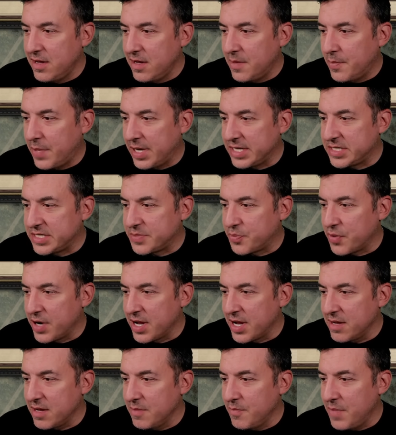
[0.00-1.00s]
by
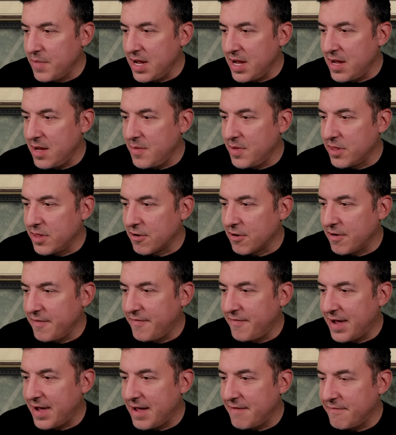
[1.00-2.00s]
spring, maybe
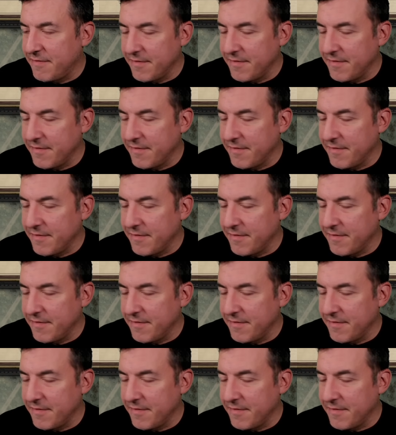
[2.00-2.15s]
35.